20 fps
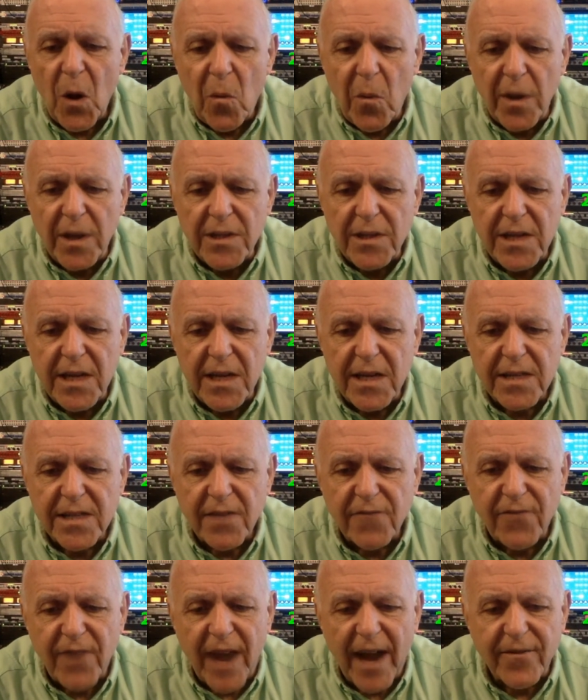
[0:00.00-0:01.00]
Winds east
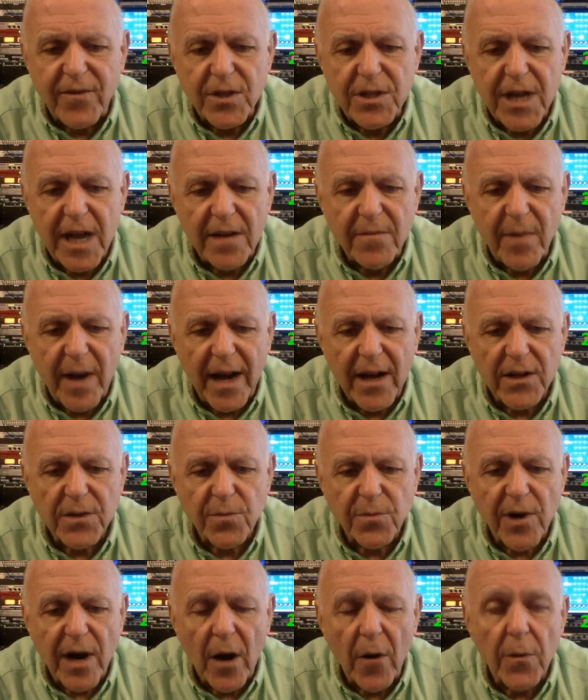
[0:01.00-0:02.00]
at 5 to 10 miles
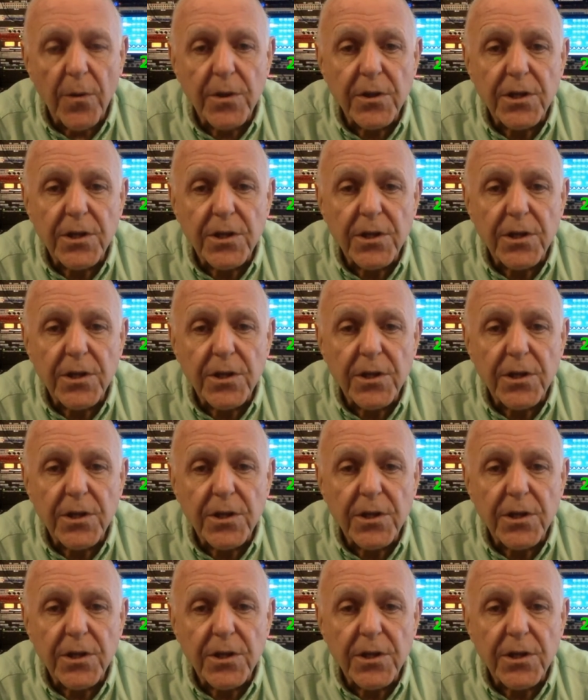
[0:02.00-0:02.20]
per hour.